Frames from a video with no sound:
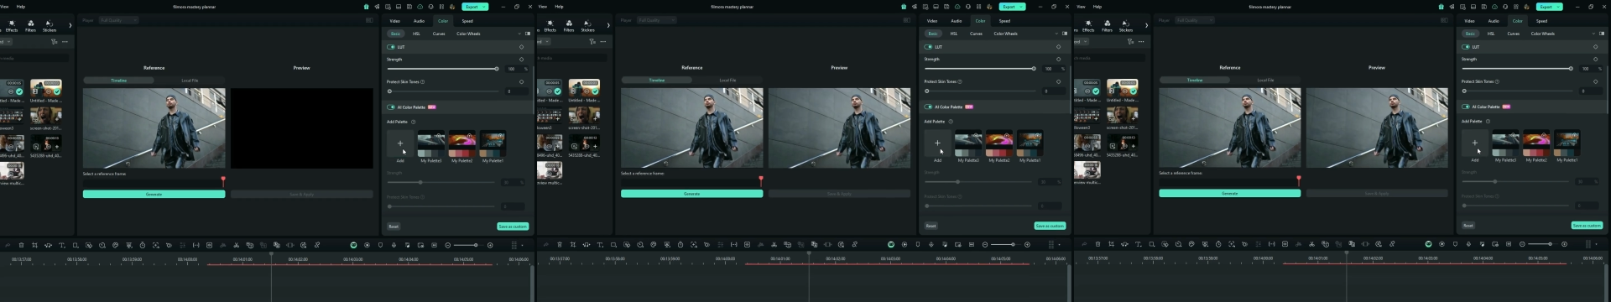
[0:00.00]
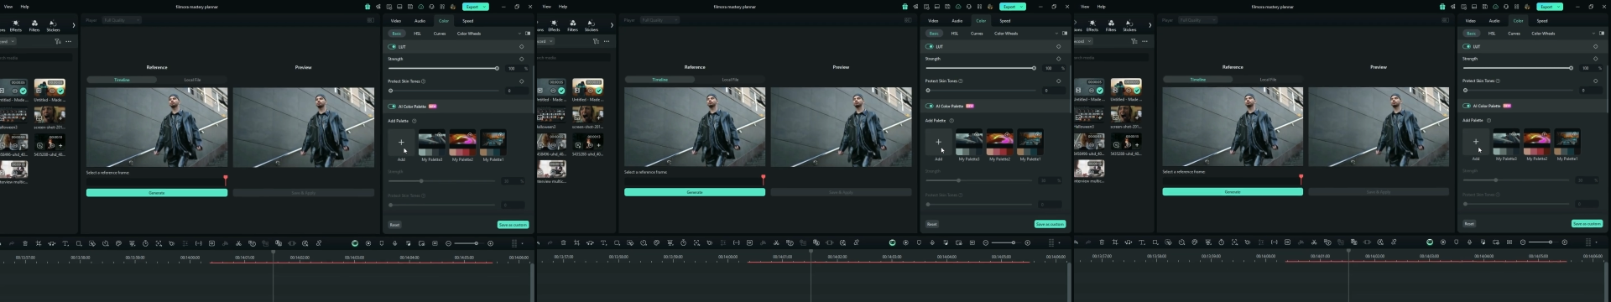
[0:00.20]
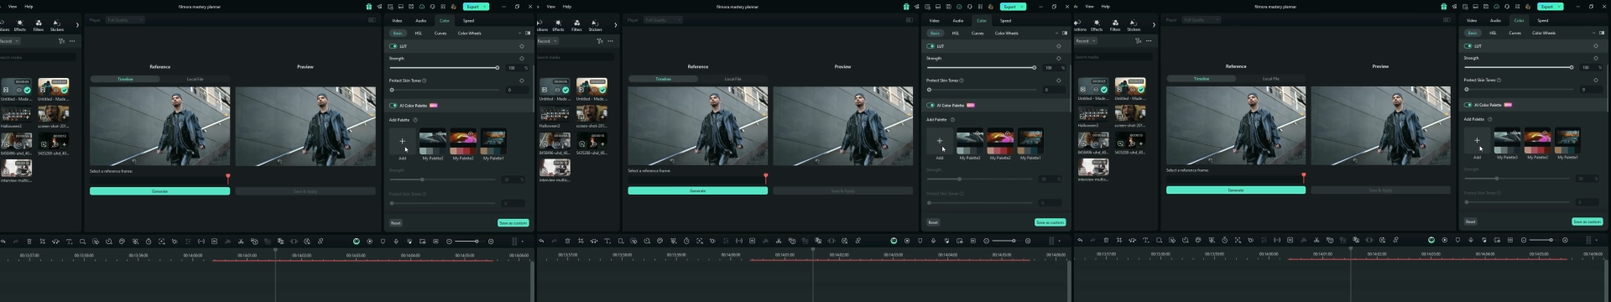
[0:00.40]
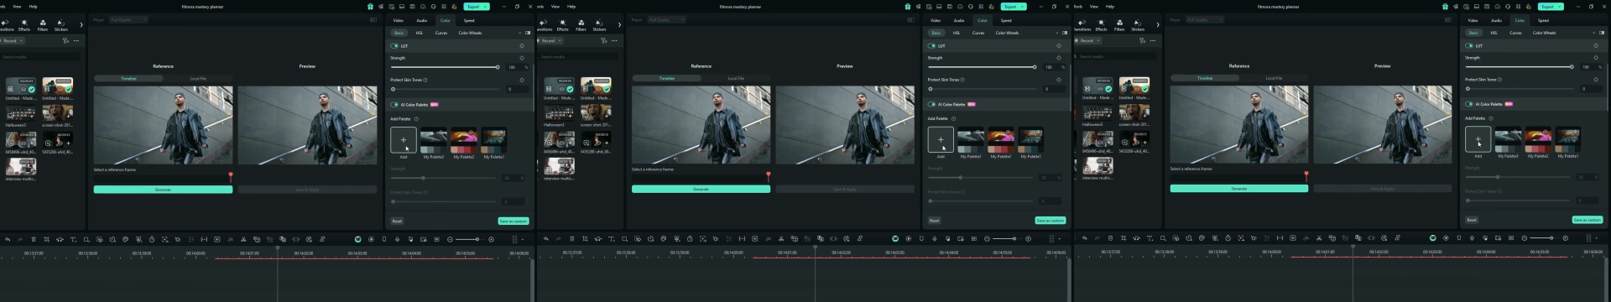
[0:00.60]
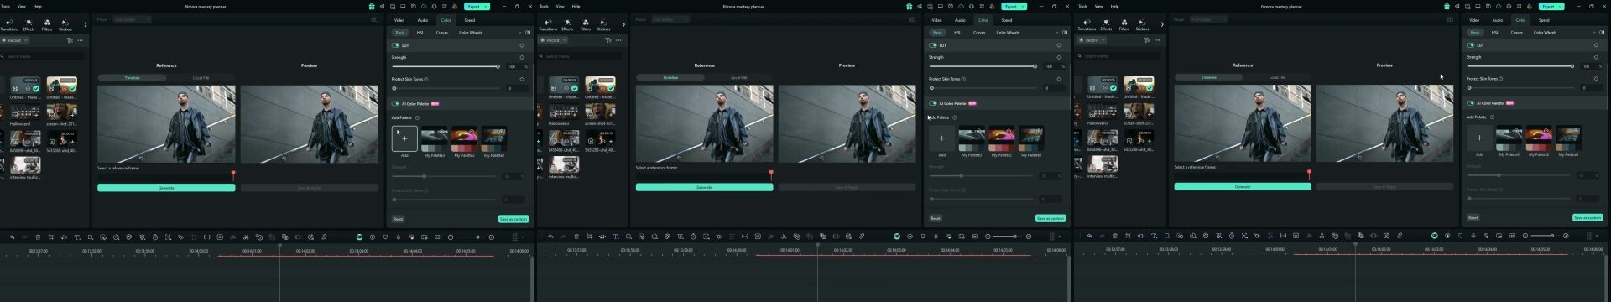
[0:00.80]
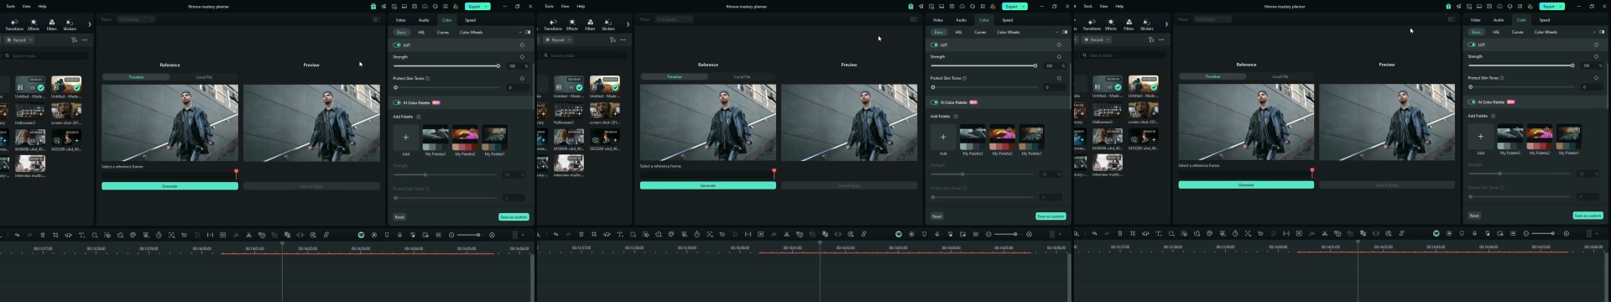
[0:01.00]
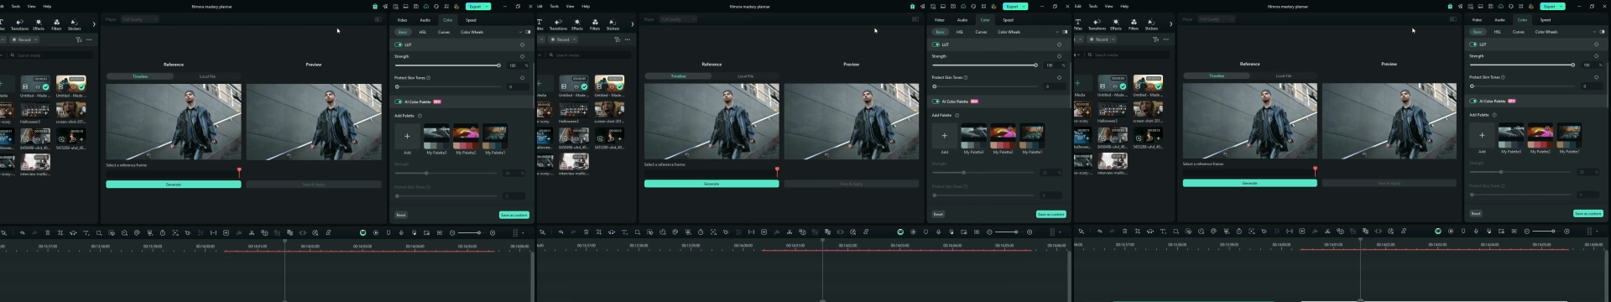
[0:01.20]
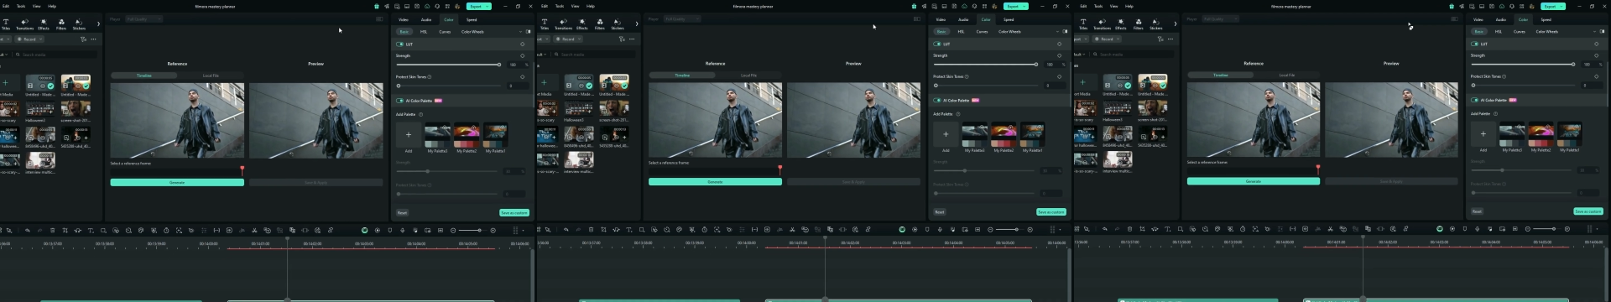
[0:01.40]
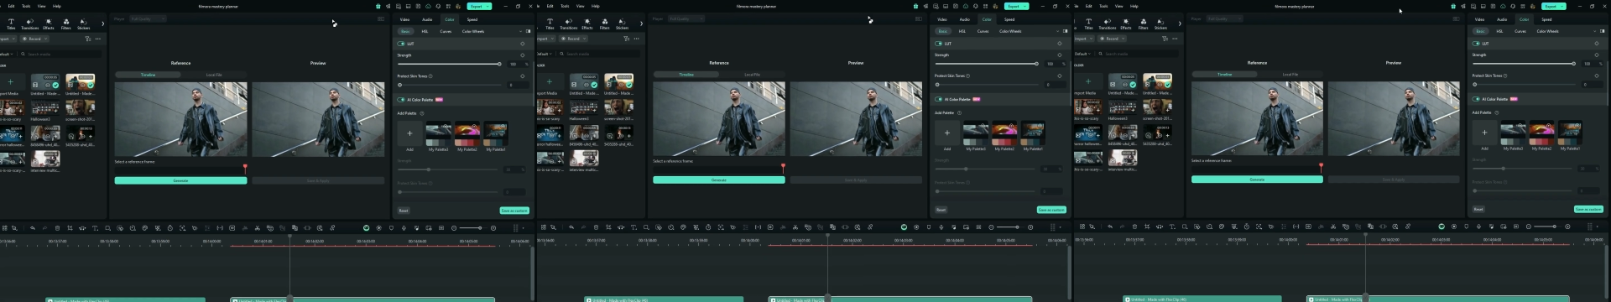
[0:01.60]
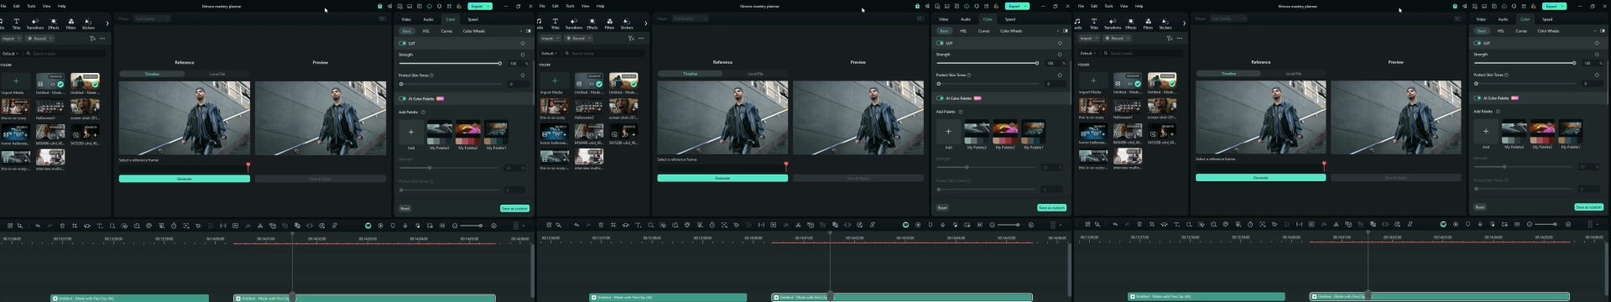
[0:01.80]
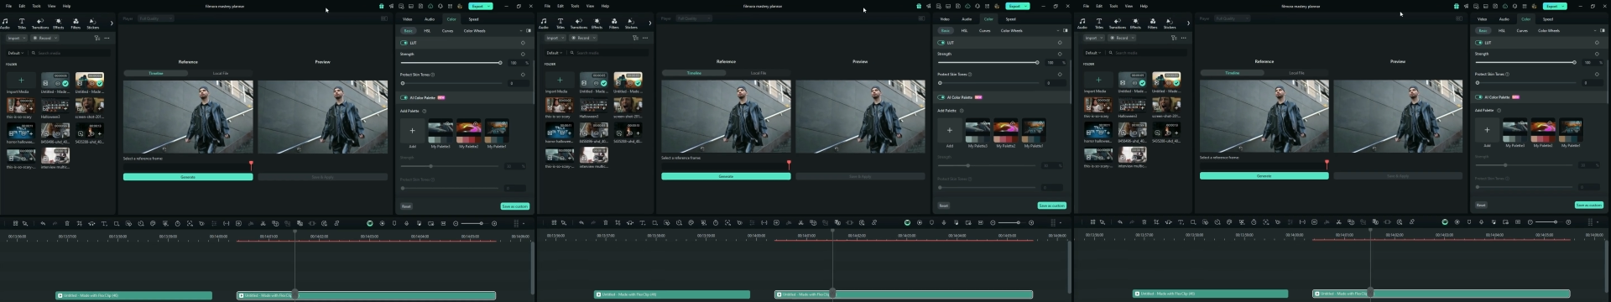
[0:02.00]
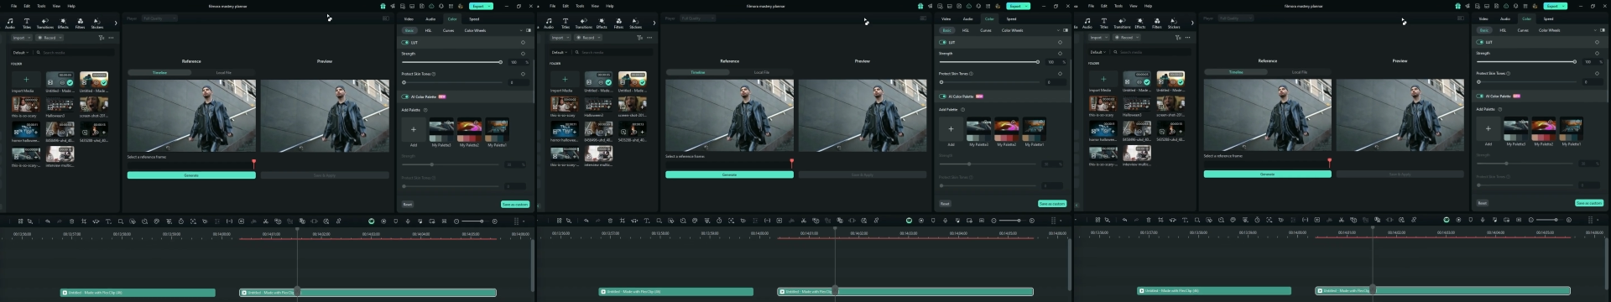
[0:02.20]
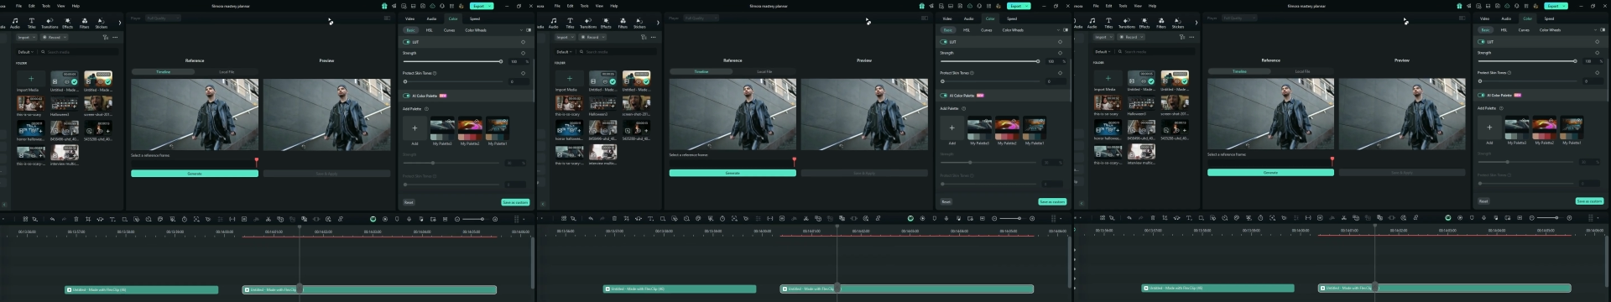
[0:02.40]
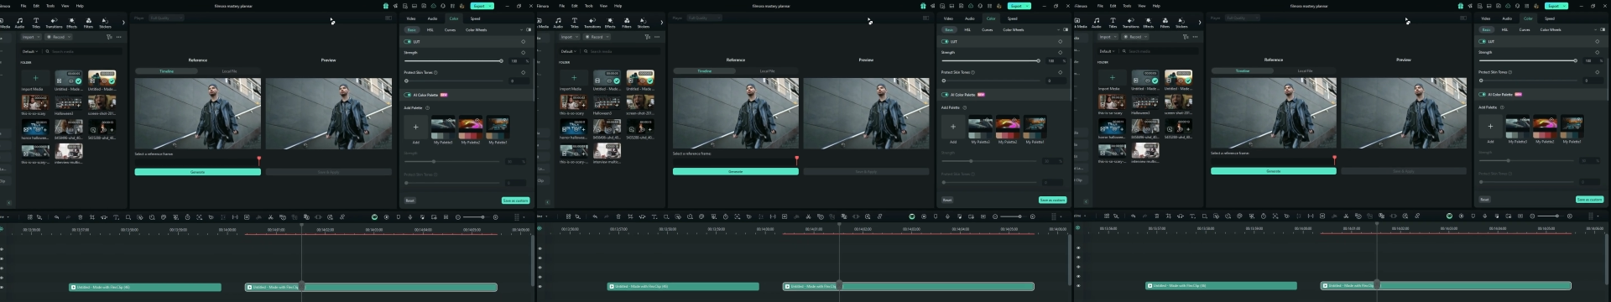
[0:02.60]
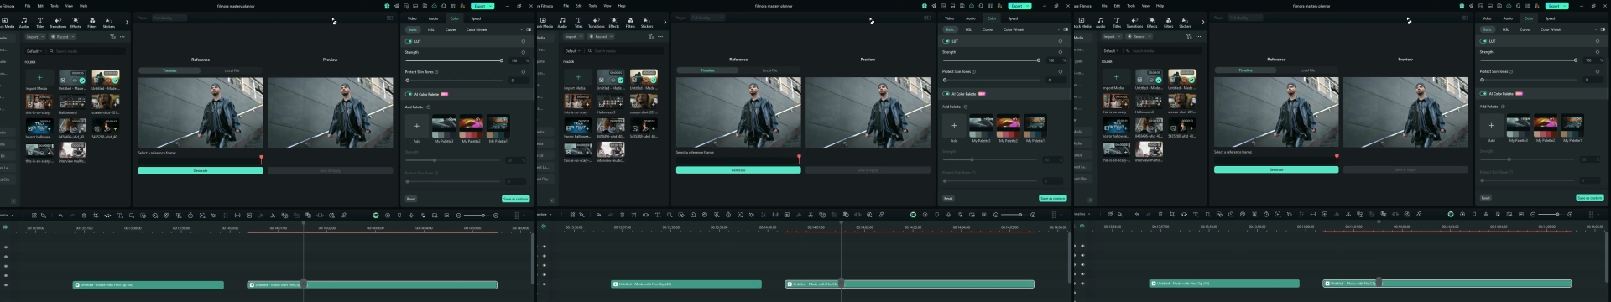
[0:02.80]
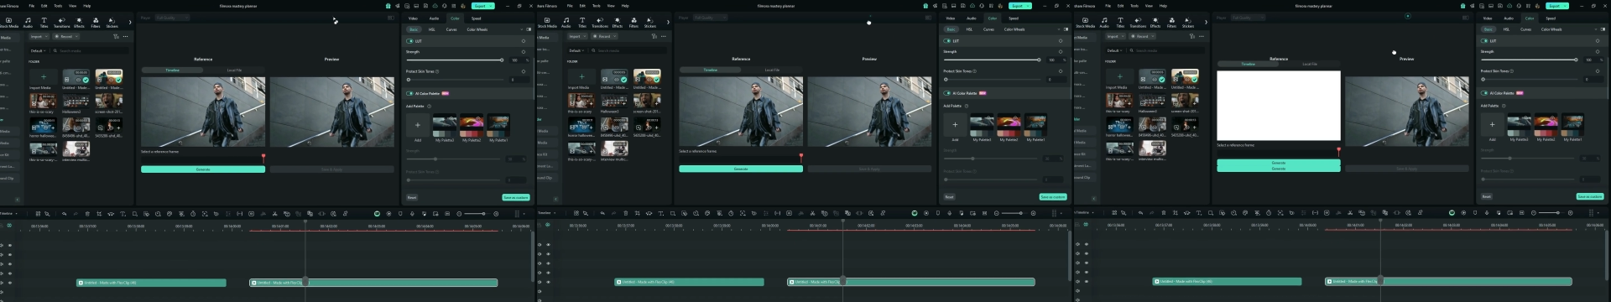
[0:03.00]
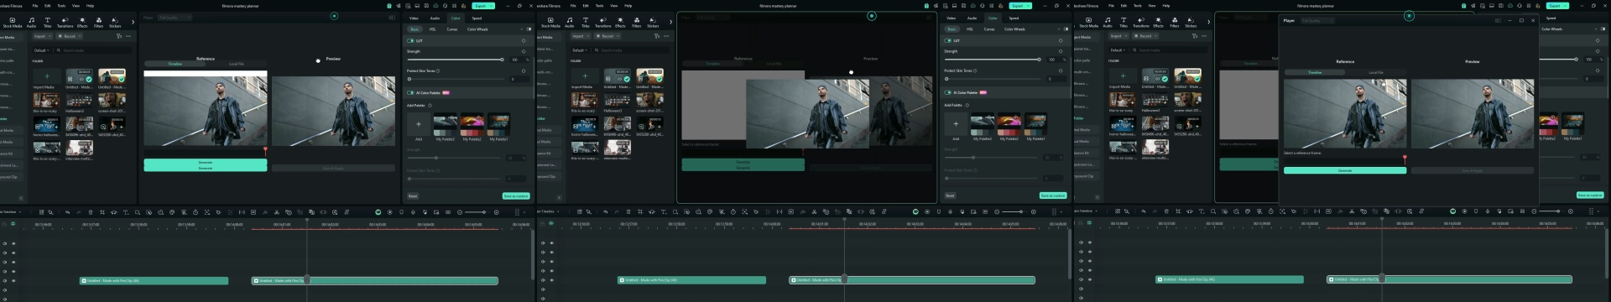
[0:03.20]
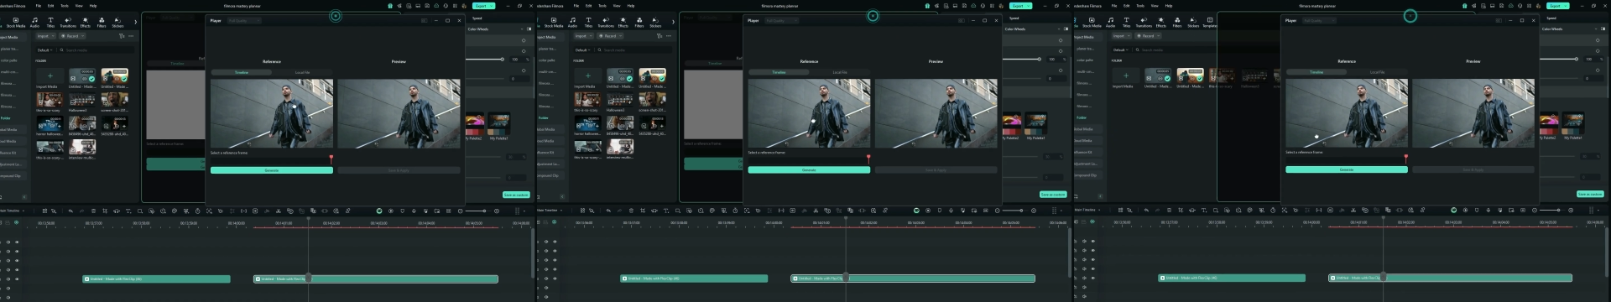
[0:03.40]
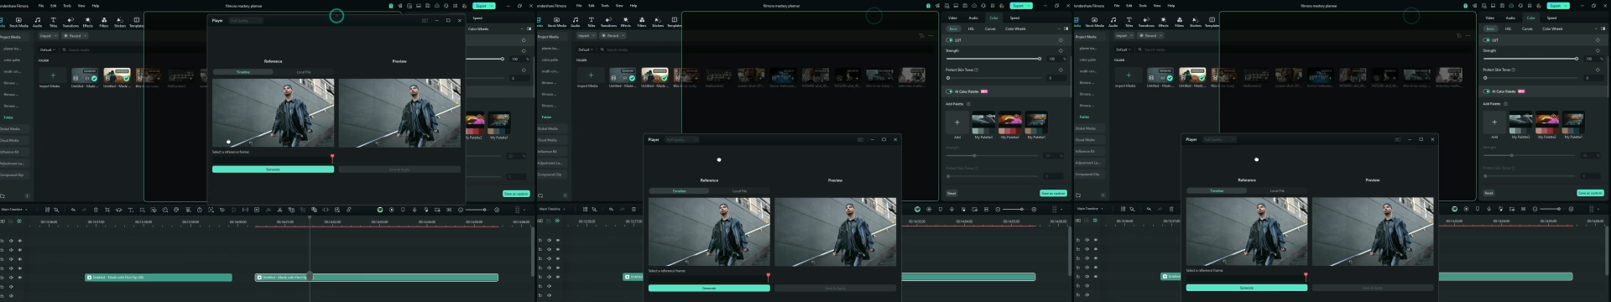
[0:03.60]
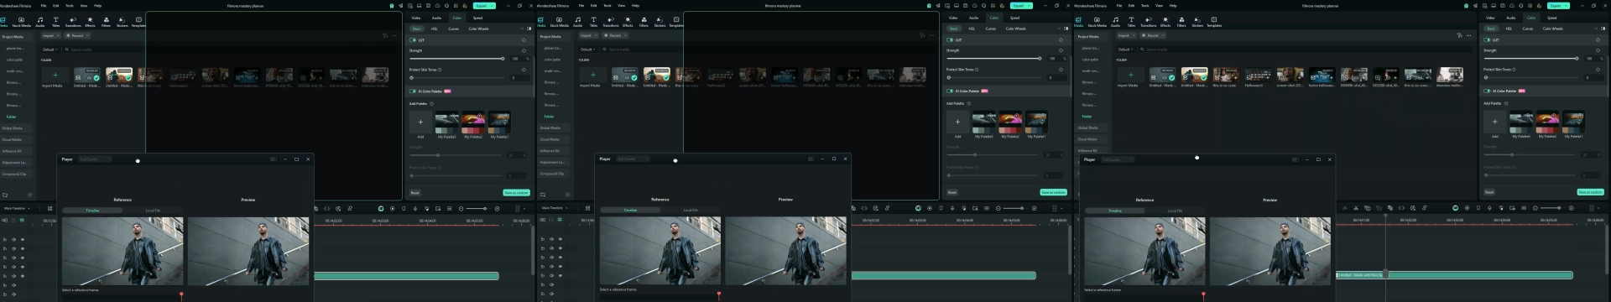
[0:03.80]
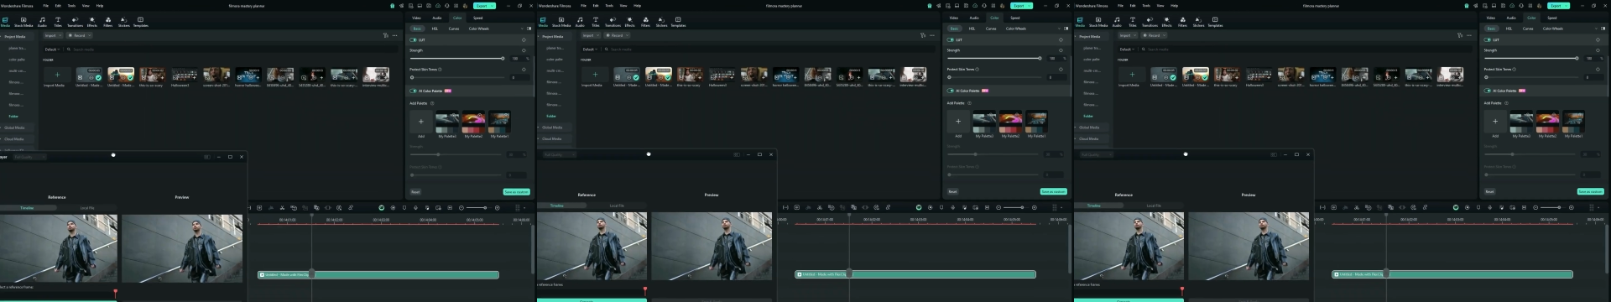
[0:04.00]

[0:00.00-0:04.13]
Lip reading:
No face is visible, so there are no lips to read.